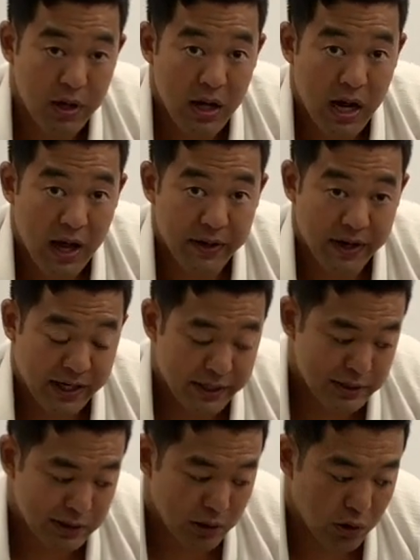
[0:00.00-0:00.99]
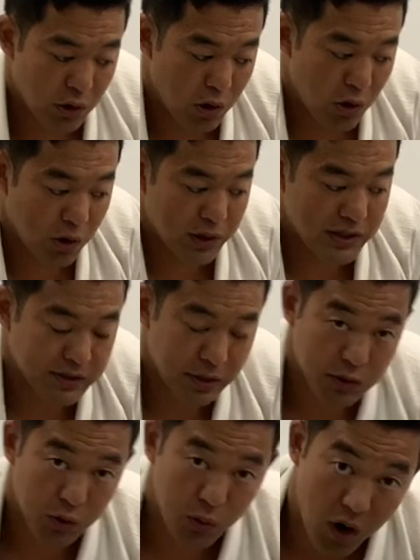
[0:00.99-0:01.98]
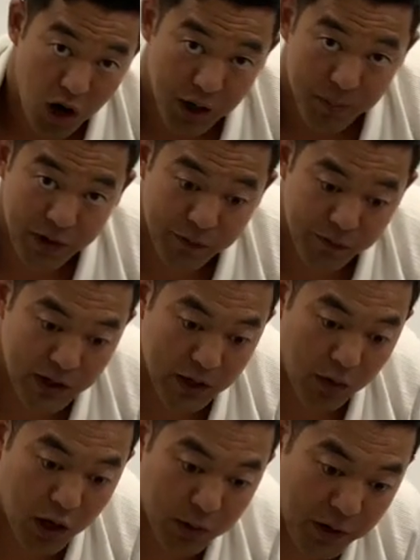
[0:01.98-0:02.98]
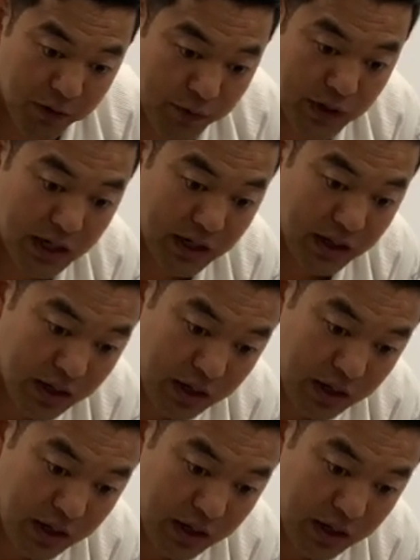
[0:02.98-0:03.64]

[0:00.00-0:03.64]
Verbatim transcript: and I can slowly start to walk my feet, walk my feet.